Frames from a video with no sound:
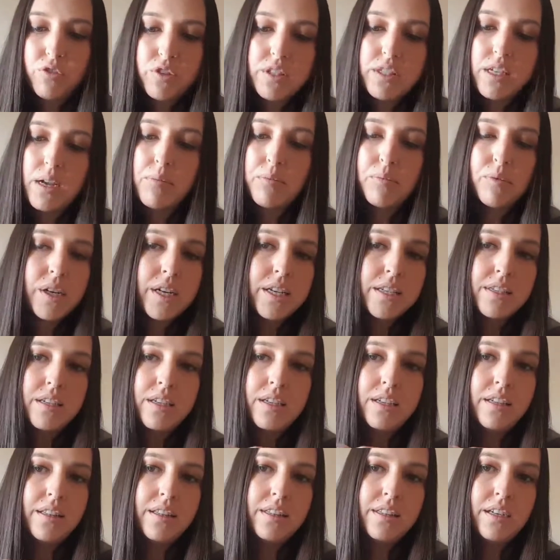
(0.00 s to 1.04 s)
For some
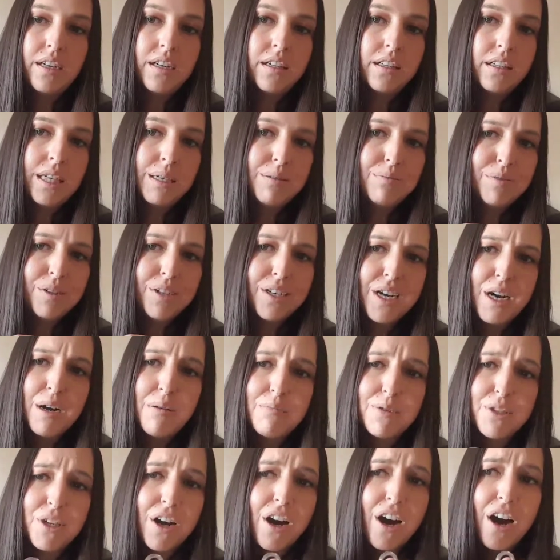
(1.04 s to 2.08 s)
reason, the clip
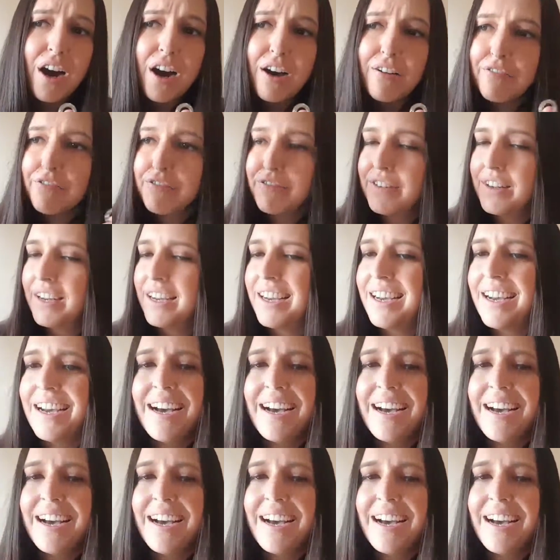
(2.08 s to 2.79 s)
comes off.